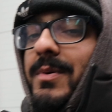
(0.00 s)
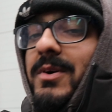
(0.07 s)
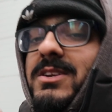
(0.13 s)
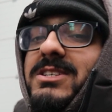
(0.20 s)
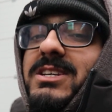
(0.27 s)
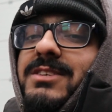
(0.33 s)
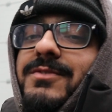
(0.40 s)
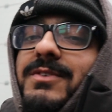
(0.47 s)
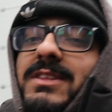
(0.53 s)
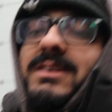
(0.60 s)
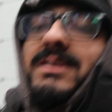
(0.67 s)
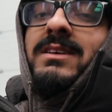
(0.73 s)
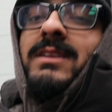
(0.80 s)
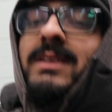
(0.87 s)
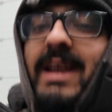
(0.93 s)
apologies for
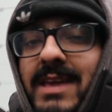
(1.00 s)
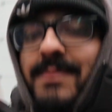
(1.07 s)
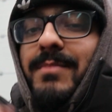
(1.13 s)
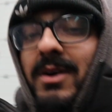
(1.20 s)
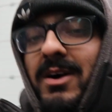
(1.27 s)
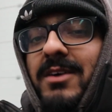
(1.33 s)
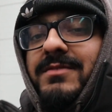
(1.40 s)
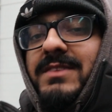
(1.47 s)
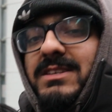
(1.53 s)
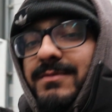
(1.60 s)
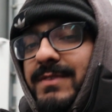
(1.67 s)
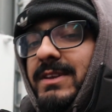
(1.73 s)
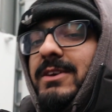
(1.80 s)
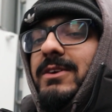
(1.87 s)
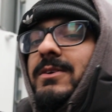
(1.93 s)
the late part of this
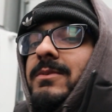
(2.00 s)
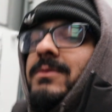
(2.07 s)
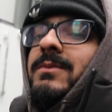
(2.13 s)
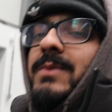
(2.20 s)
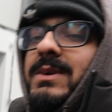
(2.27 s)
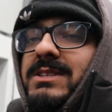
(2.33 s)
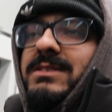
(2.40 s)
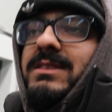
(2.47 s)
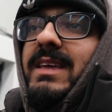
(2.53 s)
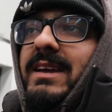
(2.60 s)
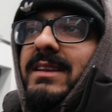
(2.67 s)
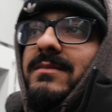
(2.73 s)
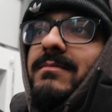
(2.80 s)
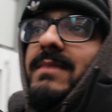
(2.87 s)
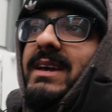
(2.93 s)
video, which
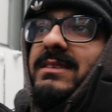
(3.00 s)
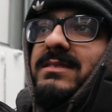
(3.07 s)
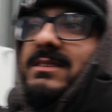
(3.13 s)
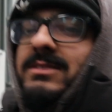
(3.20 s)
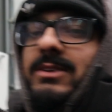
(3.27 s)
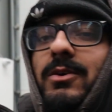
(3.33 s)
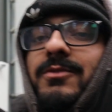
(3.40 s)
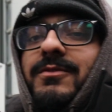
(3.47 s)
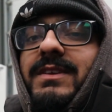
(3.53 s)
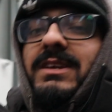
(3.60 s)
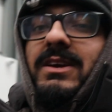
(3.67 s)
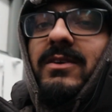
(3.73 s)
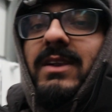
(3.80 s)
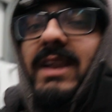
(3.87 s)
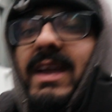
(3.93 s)
then makes this whole video